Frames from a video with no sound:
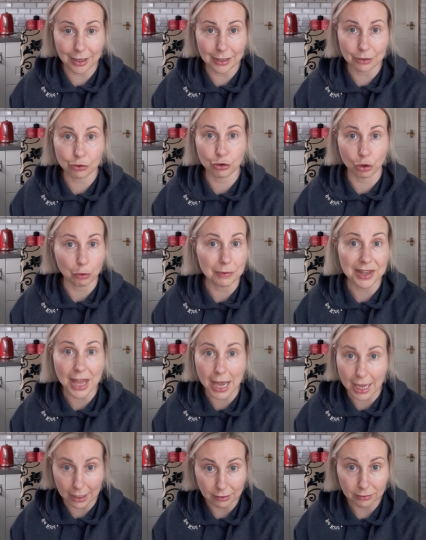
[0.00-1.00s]
sugar in
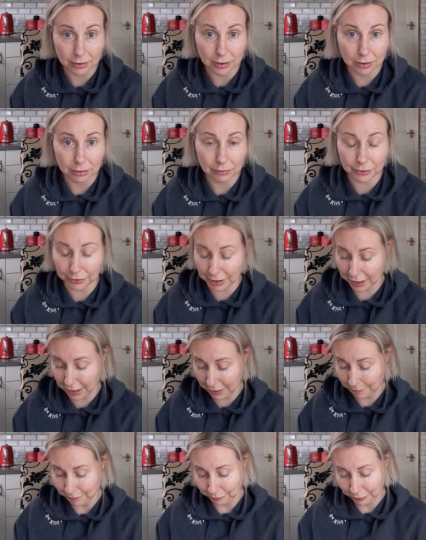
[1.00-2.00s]
there.
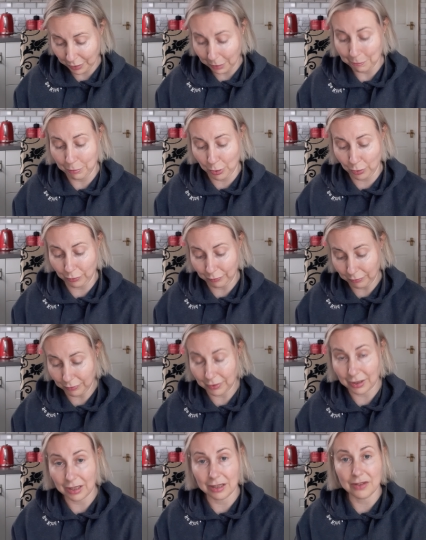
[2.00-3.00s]
Okay, but
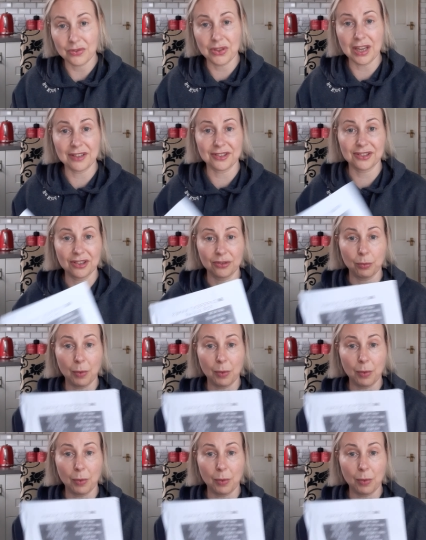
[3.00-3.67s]
this as